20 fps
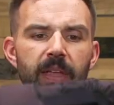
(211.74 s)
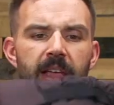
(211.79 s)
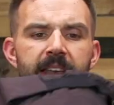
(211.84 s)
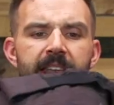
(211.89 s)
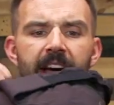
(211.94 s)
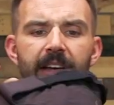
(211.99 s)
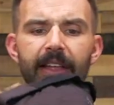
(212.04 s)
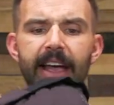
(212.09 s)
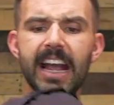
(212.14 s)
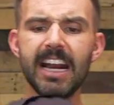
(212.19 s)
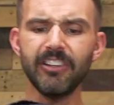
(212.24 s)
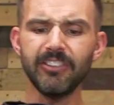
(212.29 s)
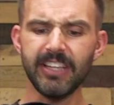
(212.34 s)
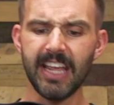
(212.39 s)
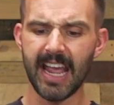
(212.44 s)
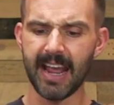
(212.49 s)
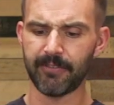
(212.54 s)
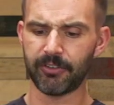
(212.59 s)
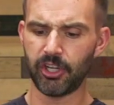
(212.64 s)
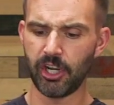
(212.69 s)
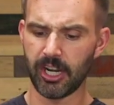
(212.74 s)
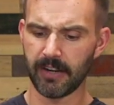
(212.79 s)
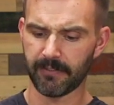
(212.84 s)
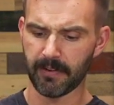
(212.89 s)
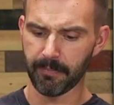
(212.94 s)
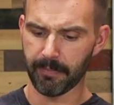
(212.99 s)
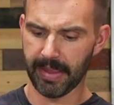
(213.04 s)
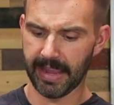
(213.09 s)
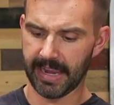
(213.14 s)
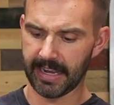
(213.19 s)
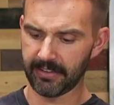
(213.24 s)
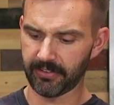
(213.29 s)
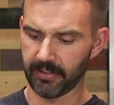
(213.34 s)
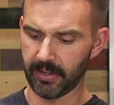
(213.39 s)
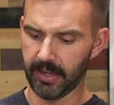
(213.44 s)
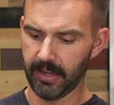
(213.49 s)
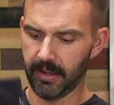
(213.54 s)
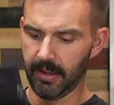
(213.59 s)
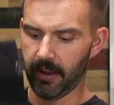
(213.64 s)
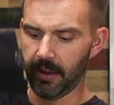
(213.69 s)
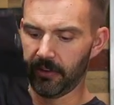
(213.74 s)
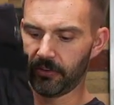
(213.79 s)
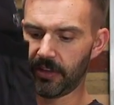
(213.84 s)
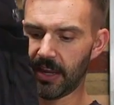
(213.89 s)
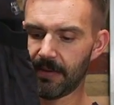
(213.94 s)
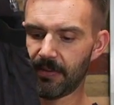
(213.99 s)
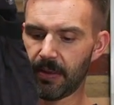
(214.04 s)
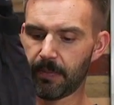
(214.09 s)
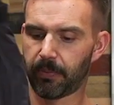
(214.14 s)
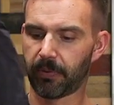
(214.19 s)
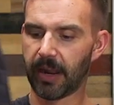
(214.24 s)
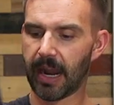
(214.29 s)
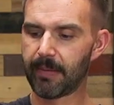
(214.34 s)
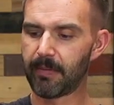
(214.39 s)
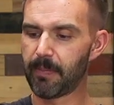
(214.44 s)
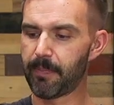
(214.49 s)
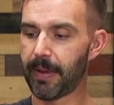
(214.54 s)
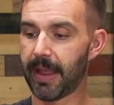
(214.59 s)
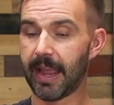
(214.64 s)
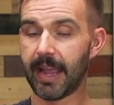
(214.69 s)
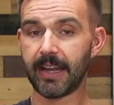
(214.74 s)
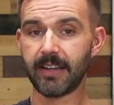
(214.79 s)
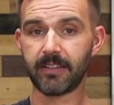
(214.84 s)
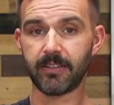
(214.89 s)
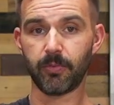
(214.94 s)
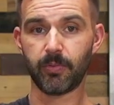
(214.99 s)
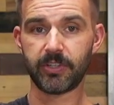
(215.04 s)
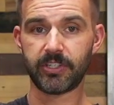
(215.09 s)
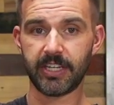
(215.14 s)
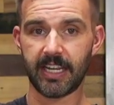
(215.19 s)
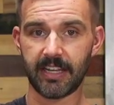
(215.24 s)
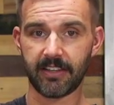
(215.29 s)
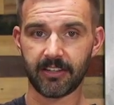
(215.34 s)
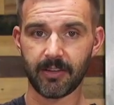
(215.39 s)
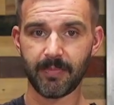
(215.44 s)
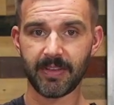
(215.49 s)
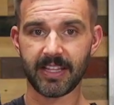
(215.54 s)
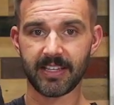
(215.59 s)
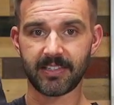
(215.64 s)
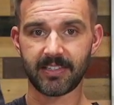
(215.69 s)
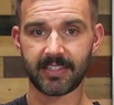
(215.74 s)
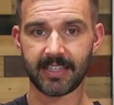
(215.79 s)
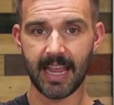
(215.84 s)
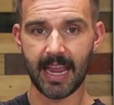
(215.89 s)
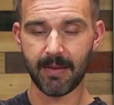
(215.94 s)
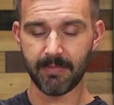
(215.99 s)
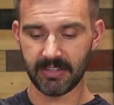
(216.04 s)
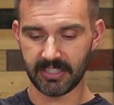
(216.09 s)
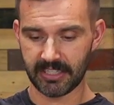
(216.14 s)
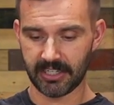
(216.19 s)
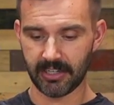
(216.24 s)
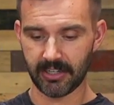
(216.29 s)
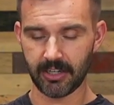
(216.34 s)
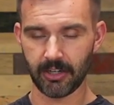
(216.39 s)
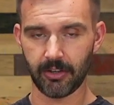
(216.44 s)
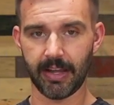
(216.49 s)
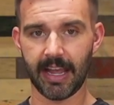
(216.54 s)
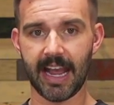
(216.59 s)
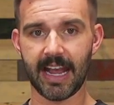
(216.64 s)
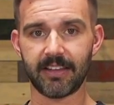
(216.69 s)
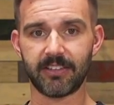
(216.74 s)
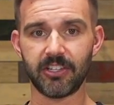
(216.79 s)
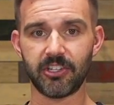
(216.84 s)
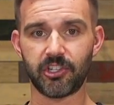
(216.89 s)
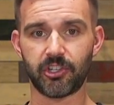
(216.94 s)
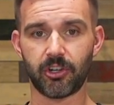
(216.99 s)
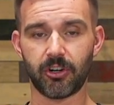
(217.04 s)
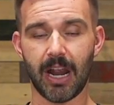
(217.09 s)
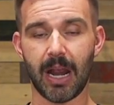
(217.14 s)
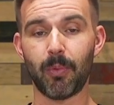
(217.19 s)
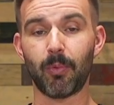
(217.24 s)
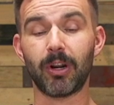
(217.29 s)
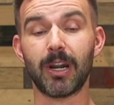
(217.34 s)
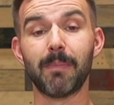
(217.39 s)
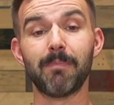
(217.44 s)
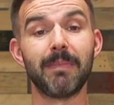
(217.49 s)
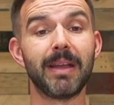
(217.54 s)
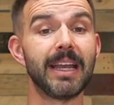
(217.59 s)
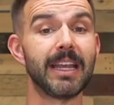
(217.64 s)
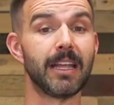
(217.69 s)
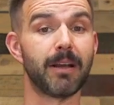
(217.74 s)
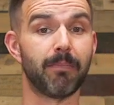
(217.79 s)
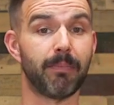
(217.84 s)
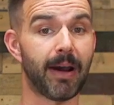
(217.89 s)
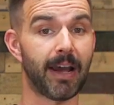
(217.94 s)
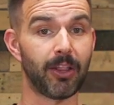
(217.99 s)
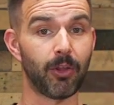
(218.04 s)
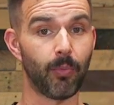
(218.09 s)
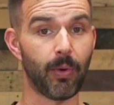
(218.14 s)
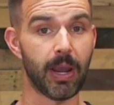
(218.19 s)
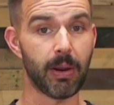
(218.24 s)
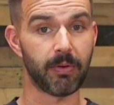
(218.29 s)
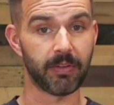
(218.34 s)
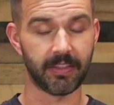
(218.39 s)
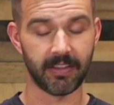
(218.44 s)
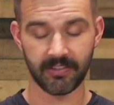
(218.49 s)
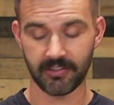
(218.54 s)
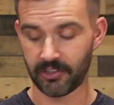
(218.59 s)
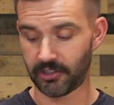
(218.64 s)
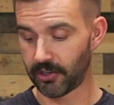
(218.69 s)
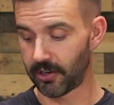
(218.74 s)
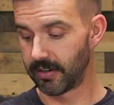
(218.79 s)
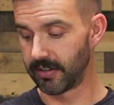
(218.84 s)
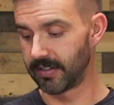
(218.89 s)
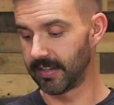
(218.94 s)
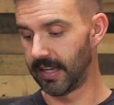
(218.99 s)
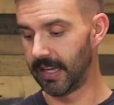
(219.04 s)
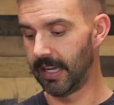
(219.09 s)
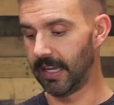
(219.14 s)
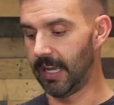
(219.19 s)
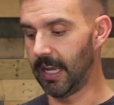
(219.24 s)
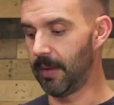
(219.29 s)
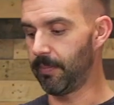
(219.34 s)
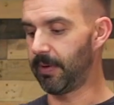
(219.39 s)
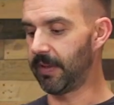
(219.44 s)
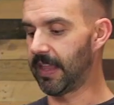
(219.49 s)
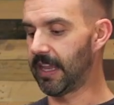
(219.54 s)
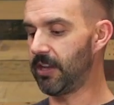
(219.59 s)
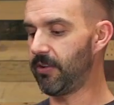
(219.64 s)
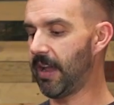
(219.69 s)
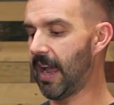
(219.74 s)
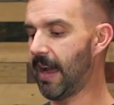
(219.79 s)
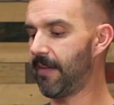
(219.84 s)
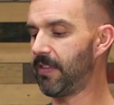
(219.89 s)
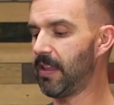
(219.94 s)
Now they actually have two different pants. So you have the primer pant, which again is going to be the same material as this shirt. I'm wearing a medium, by the way, with this shirt. But then you have